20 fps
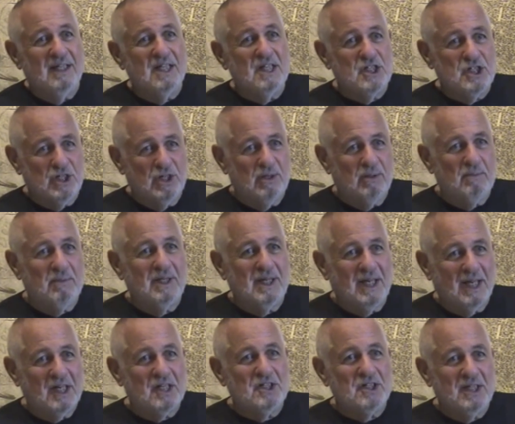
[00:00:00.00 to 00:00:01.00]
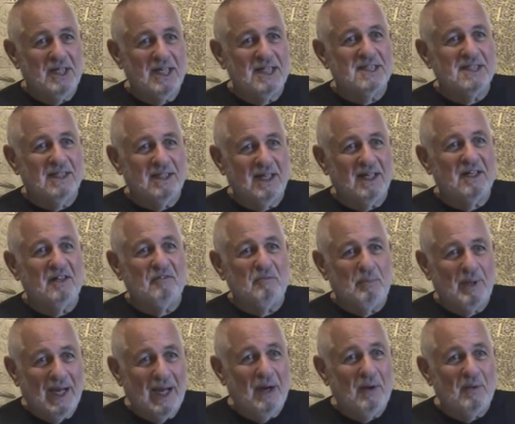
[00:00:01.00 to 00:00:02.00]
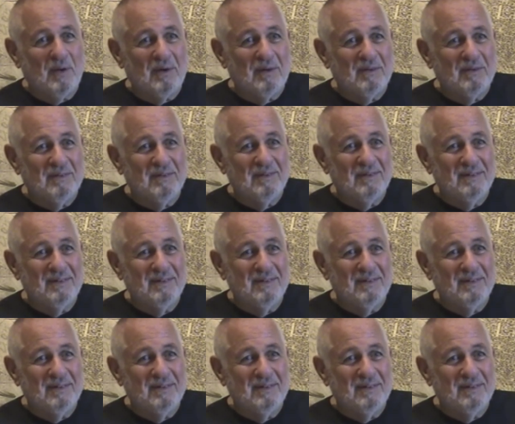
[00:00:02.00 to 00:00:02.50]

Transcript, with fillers: the chairman actually has a lot of power.